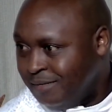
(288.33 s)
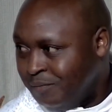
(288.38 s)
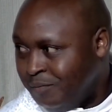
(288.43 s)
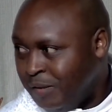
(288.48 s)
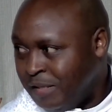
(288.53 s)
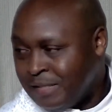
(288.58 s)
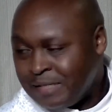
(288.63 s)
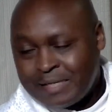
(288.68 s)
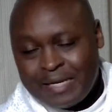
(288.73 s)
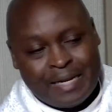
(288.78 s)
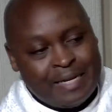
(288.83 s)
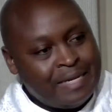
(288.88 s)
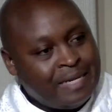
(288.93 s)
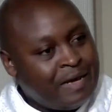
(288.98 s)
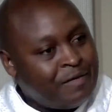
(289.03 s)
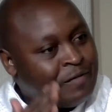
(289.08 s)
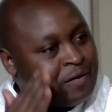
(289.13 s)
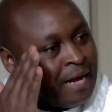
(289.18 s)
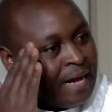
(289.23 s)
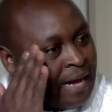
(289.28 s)
Basically,
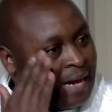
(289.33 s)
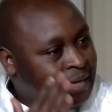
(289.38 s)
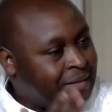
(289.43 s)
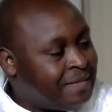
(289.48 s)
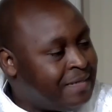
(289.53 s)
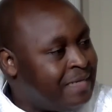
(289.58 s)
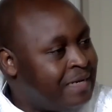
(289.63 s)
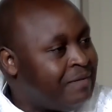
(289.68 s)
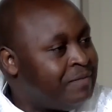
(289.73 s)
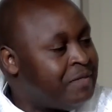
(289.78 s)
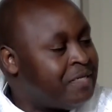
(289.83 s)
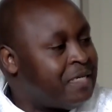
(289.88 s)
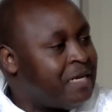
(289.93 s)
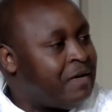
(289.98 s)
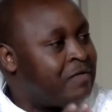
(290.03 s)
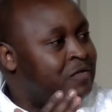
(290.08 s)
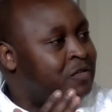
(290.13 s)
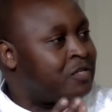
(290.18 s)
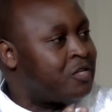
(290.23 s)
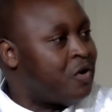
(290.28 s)
they've cut
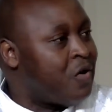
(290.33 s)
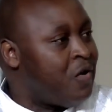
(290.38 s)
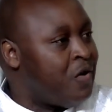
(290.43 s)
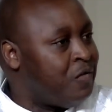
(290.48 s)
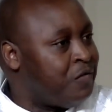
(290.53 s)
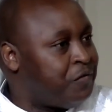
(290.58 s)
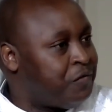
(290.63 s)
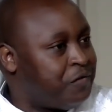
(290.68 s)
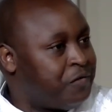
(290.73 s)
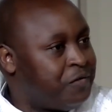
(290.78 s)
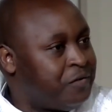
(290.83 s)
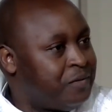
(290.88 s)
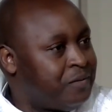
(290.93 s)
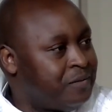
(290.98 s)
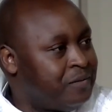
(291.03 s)
themselves off.